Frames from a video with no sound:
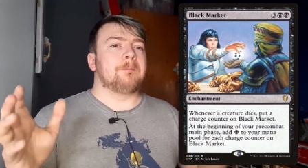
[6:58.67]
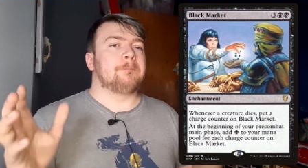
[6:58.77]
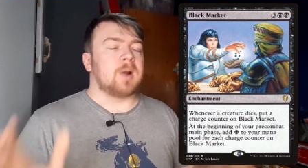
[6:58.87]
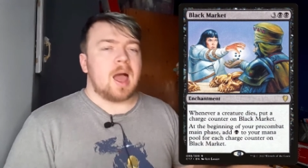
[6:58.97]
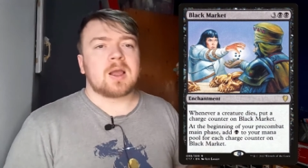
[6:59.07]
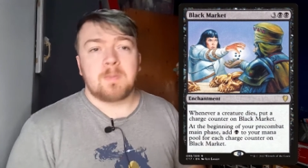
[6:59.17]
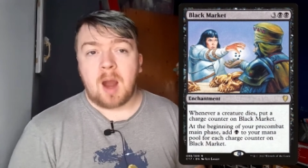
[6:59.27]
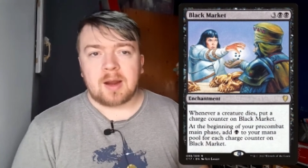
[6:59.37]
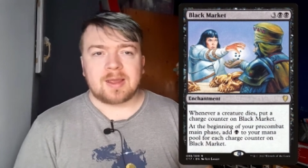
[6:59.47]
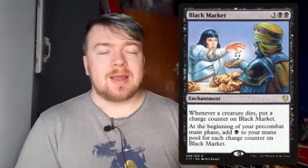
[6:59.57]
Black
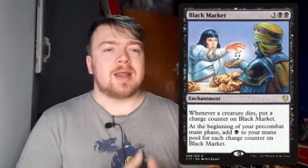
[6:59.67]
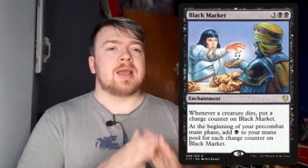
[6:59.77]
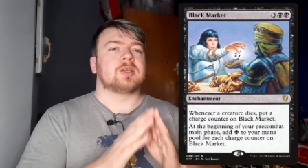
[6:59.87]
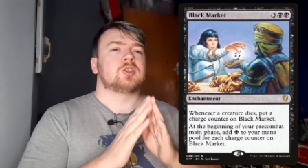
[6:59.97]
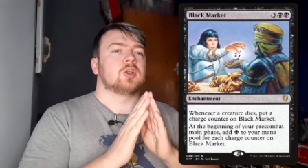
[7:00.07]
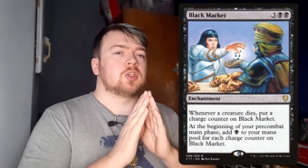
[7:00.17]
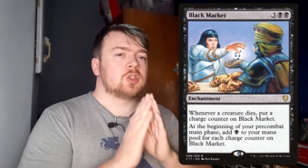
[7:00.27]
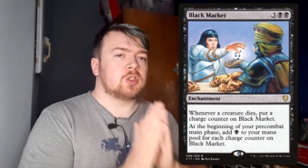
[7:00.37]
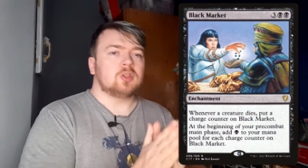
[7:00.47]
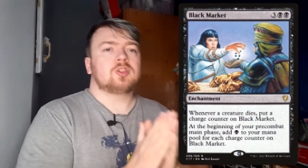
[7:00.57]
Market is
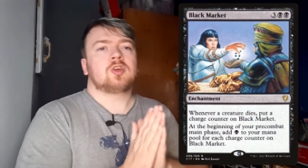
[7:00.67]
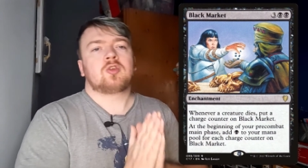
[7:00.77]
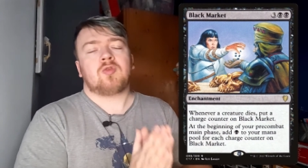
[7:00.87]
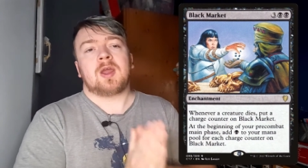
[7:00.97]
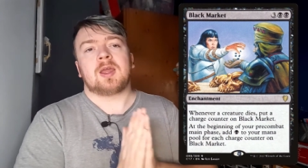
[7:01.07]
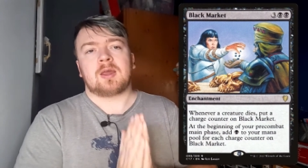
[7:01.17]
such a great